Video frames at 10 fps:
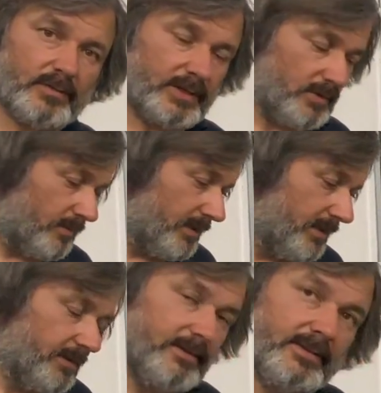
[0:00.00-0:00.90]
Great job.
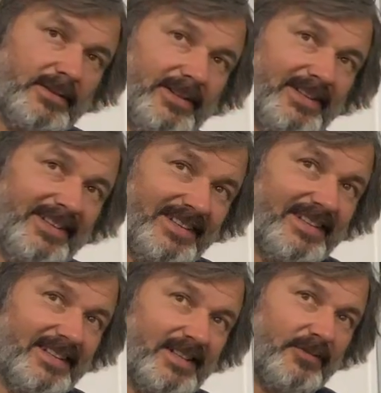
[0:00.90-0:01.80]

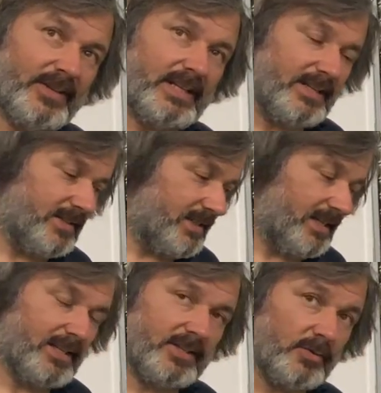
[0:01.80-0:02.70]
Fiddly is
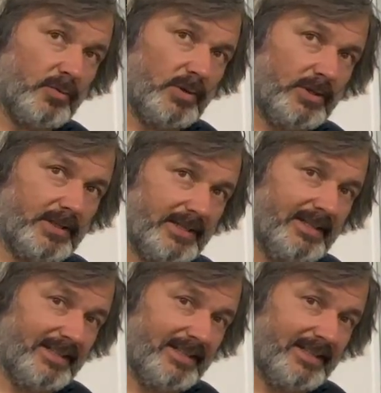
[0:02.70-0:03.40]
what, yeah?